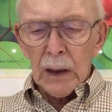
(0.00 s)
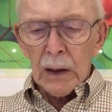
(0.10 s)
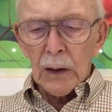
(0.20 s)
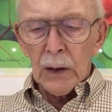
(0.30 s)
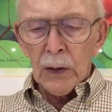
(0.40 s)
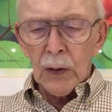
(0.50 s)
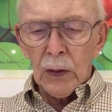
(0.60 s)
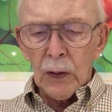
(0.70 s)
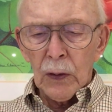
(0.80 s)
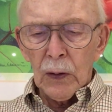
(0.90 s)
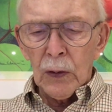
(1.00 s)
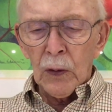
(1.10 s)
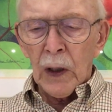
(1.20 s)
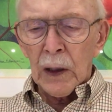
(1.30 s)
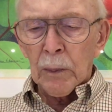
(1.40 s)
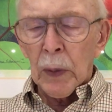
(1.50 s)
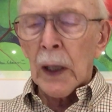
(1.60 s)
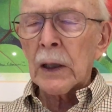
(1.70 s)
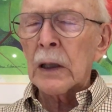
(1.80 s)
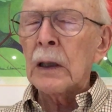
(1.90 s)
You had
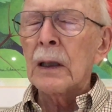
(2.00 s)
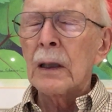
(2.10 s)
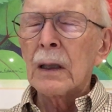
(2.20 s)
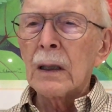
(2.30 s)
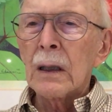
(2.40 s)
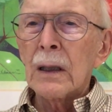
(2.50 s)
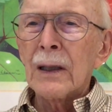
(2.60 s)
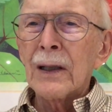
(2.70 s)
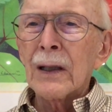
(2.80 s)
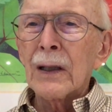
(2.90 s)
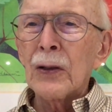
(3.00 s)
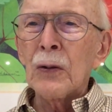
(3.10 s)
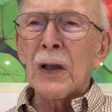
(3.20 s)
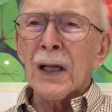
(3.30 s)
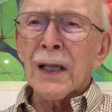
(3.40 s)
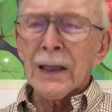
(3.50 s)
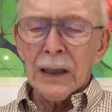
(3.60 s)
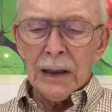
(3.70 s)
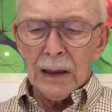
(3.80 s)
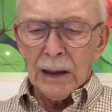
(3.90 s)
body. You died.